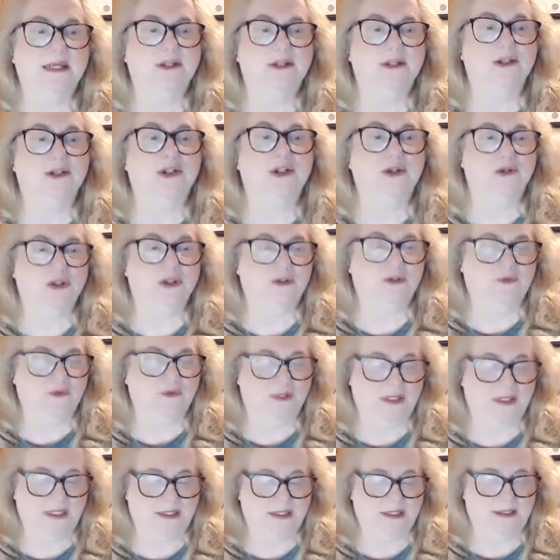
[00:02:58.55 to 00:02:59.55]
its
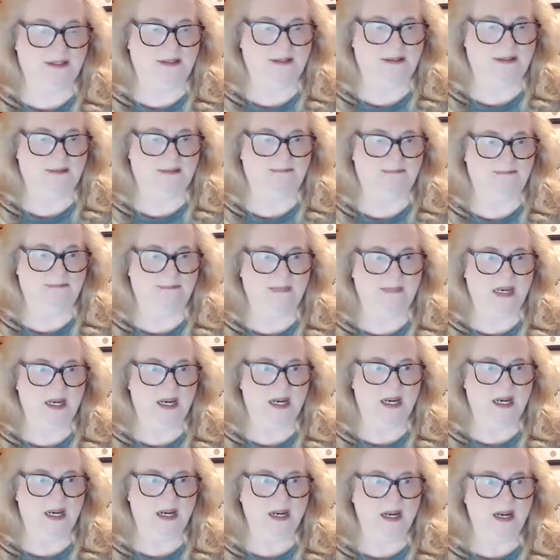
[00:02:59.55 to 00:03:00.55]
usefulness.
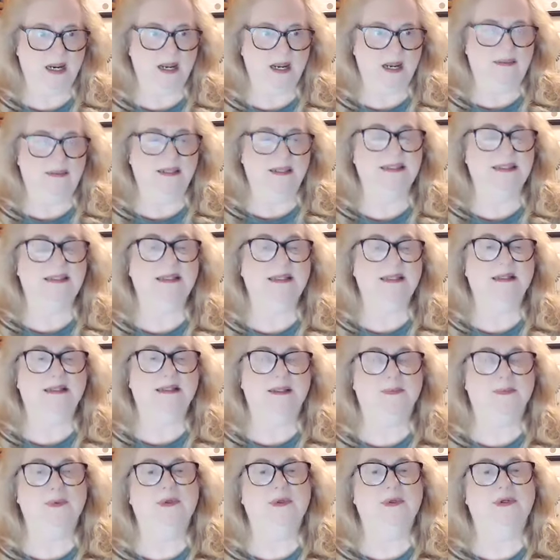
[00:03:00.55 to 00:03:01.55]
This
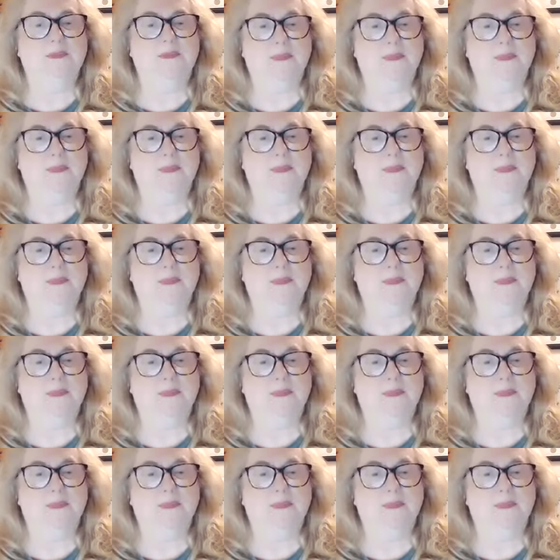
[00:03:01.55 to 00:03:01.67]
deliberate